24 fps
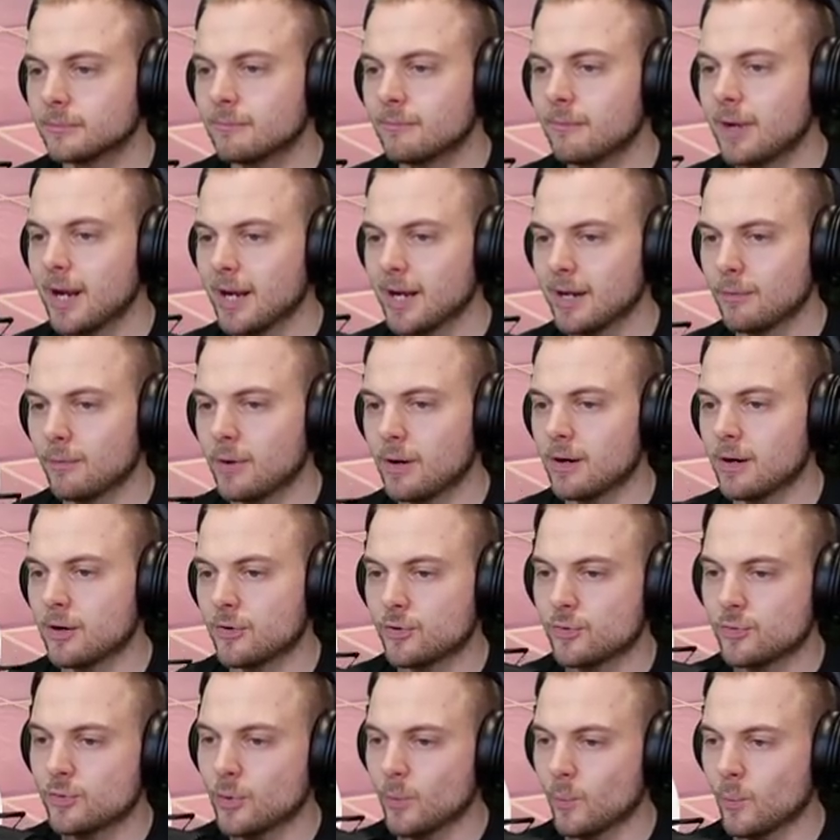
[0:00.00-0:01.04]
My
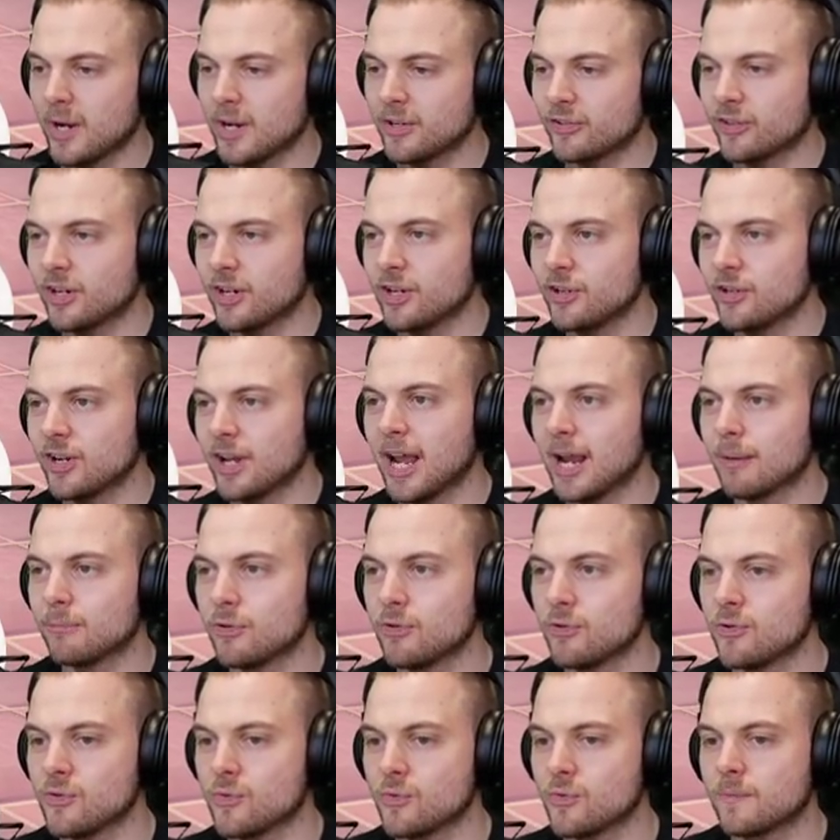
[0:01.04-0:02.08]
word, you don't waste any time,
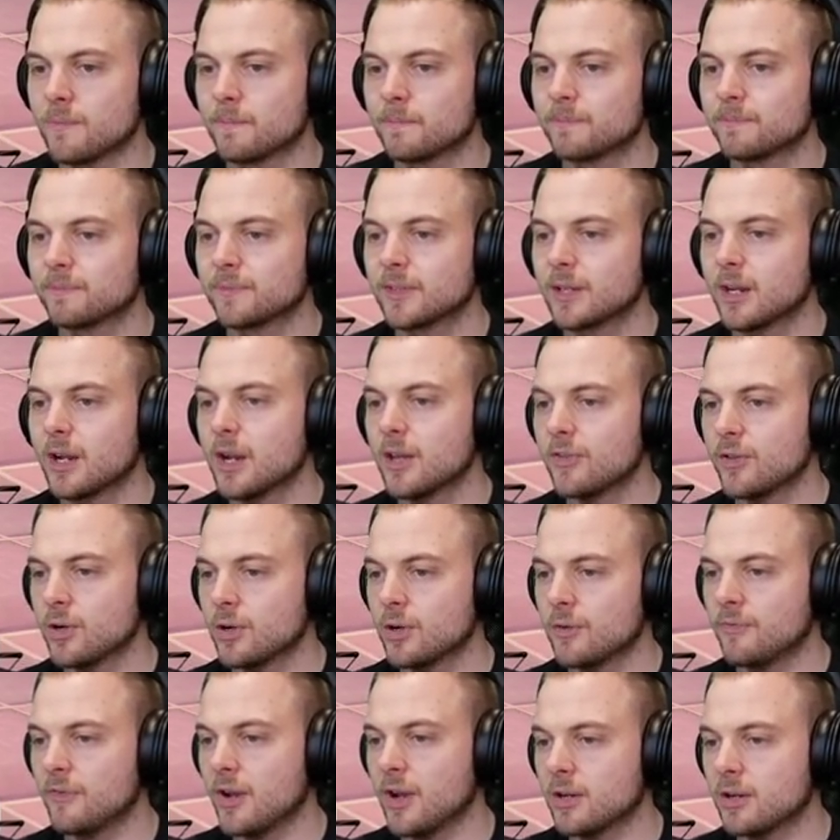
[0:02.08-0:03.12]
do you? I think
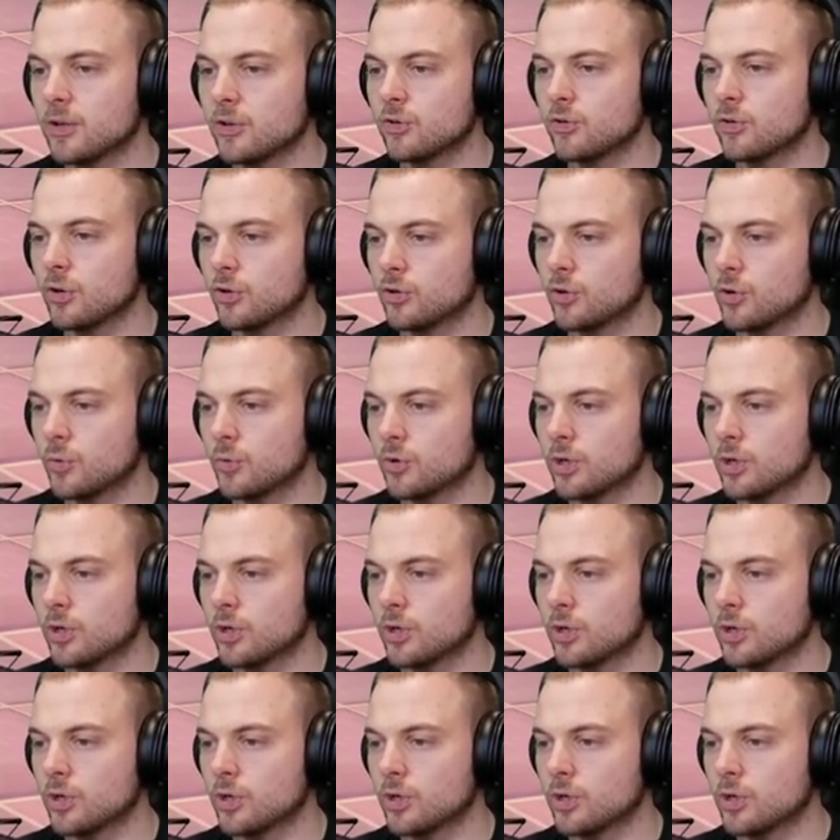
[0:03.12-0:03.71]
you'll find it's not so